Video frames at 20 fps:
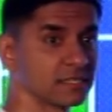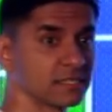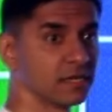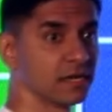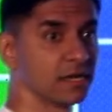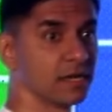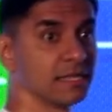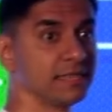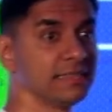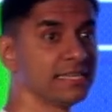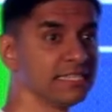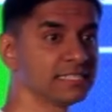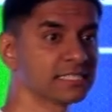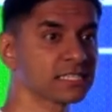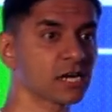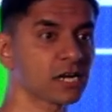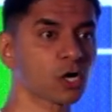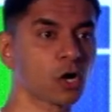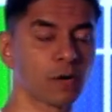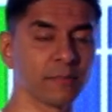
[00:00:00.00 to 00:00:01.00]
These are
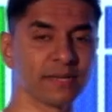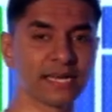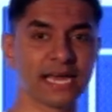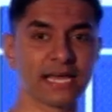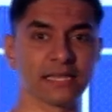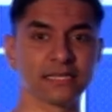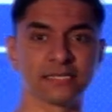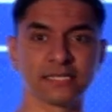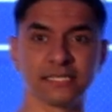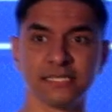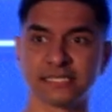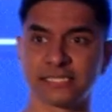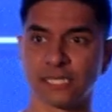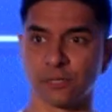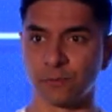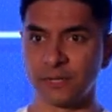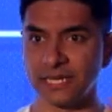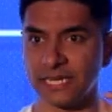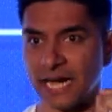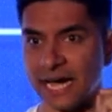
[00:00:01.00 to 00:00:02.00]
commonalities that
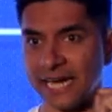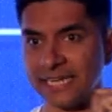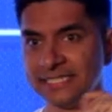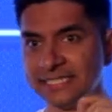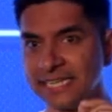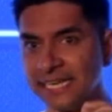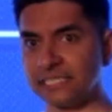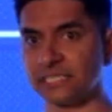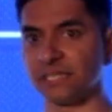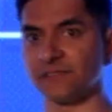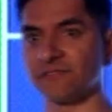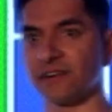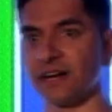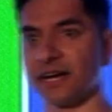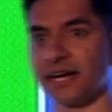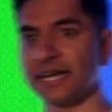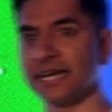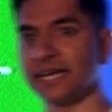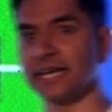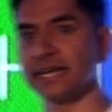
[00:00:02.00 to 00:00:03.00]
we
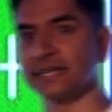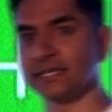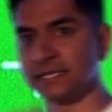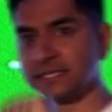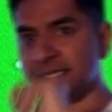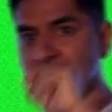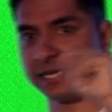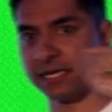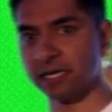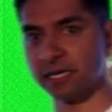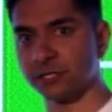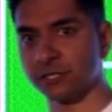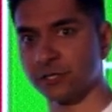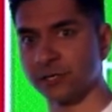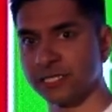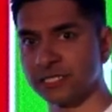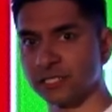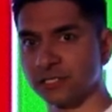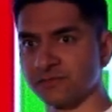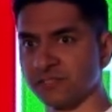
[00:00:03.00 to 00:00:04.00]
identify in the data
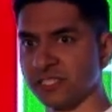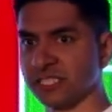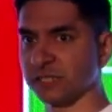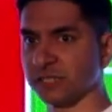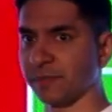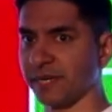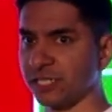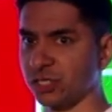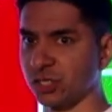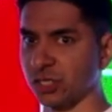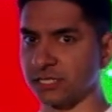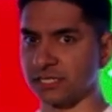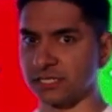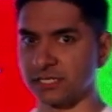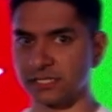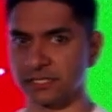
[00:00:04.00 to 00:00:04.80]
trends of these patients.